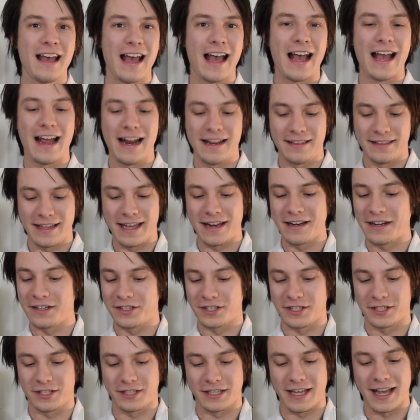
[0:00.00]
and then it
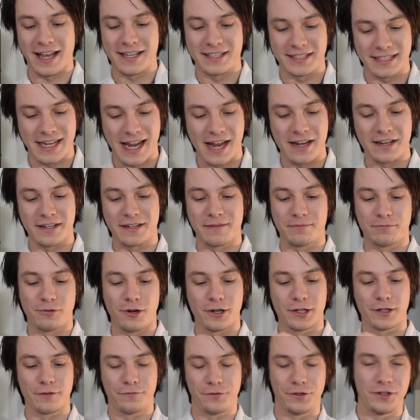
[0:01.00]
just cascaded and
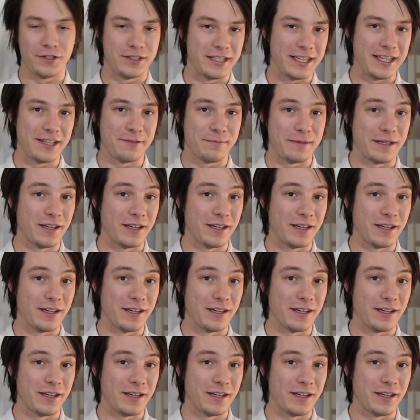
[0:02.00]
broke a few teeth